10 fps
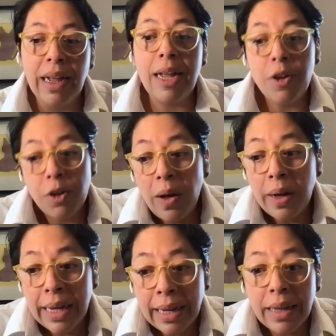And
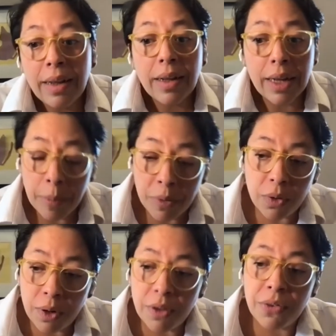drawing comes
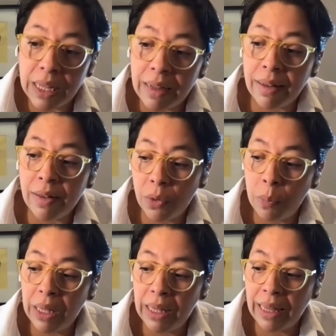sort of easy to
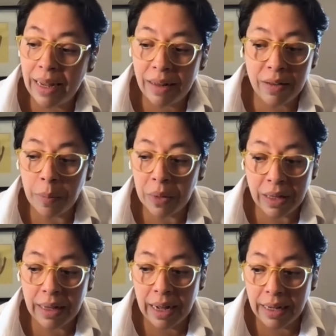me, and it's
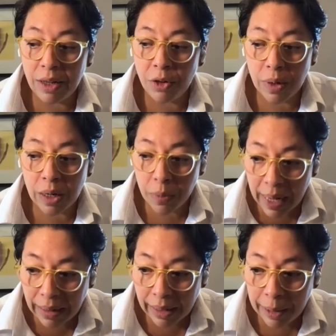something that I enjoy
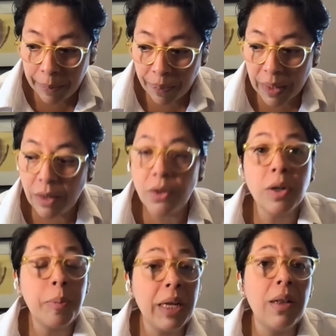greatly. It
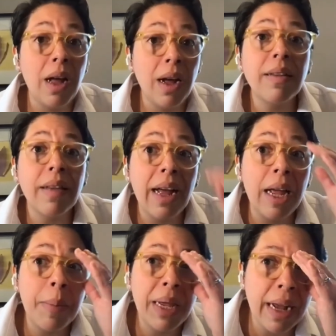took me a long
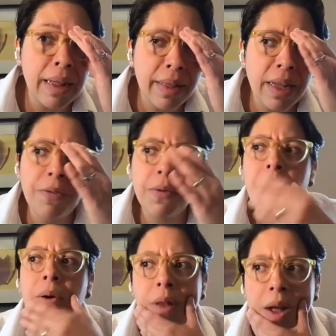time, and I think
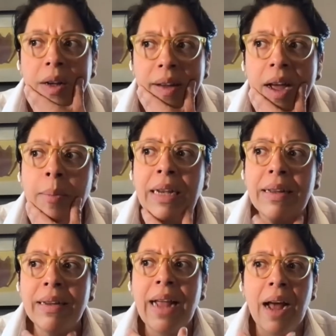for a long time I
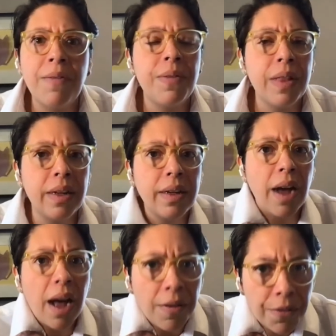didn't have the
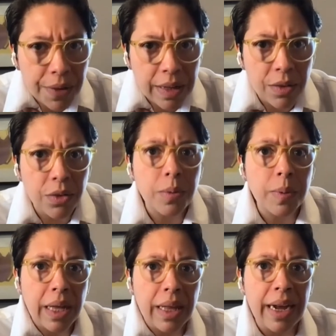confidence to
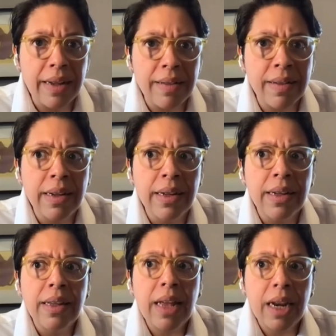realize
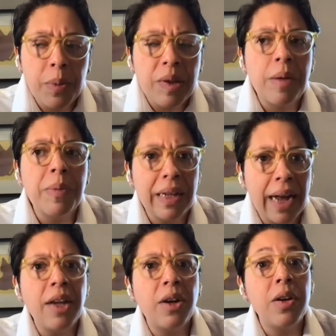that it was something
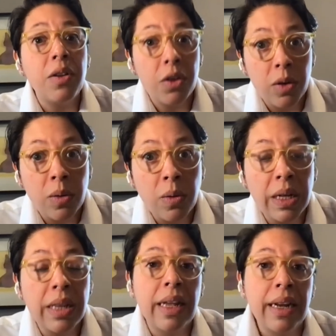I could do
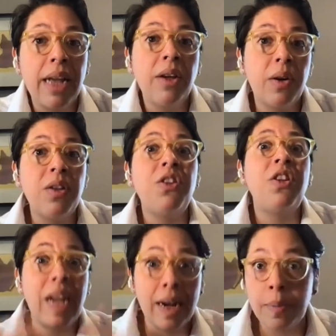and that I could
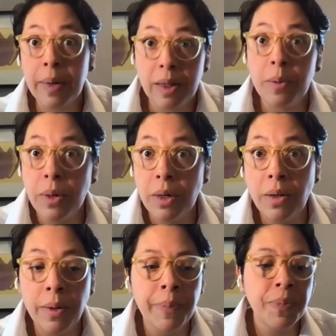share with the
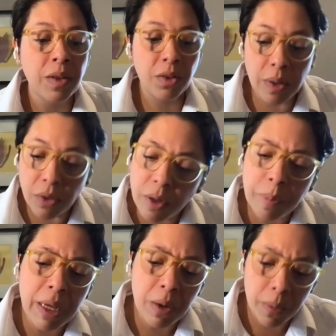world. So it took
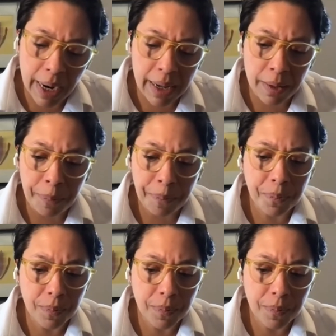me a while.